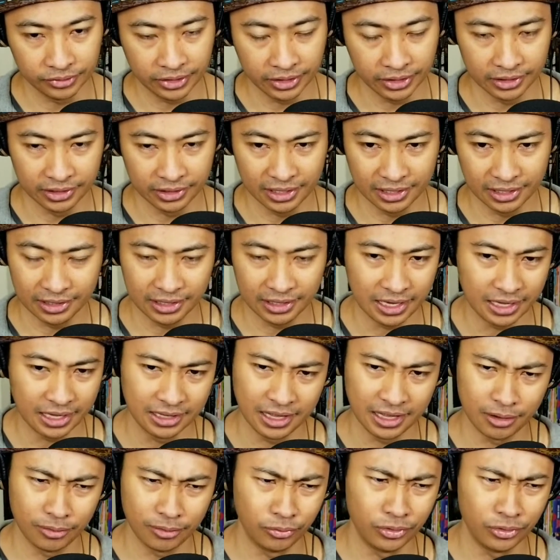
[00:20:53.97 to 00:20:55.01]
Uh, th that
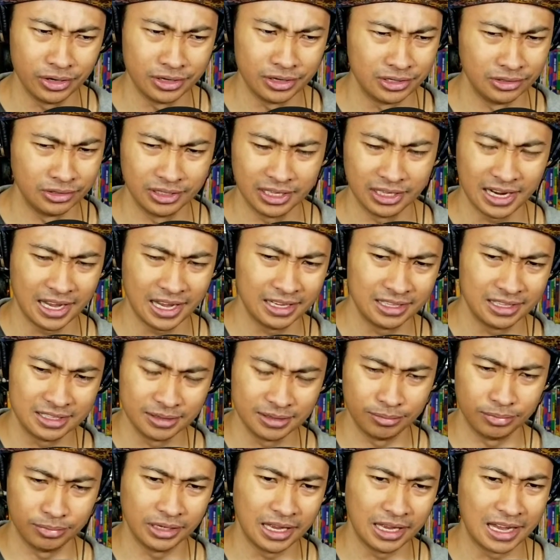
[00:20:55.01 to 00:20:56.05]
that one dude that I had to
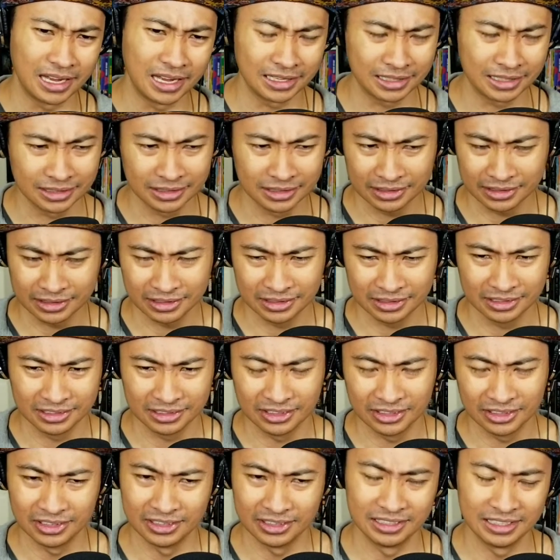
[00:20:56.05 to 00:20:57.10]
block
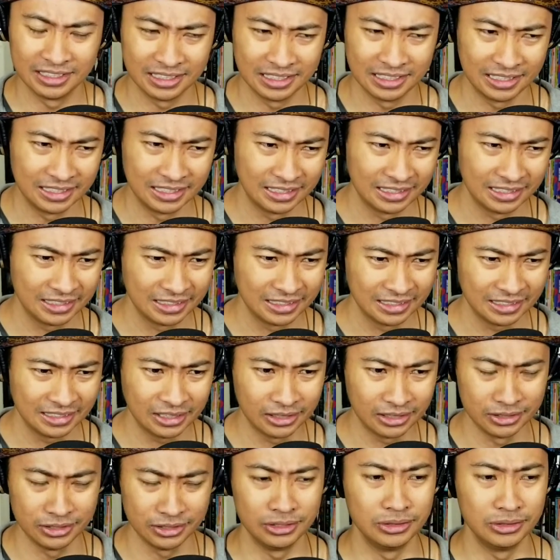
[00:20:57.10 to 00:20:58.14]
on uh,
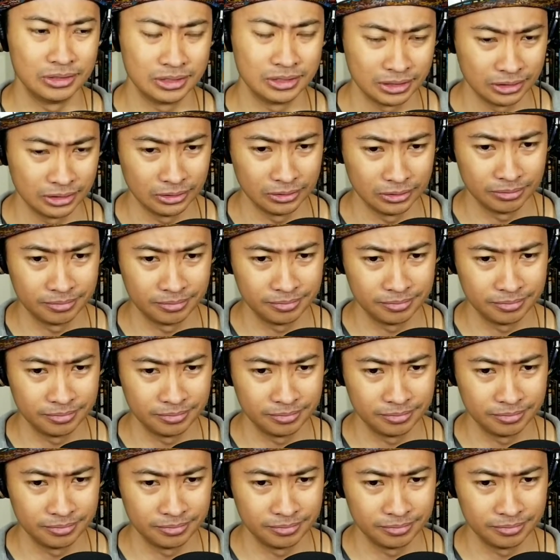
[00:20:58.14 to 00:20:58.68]
on YouTube.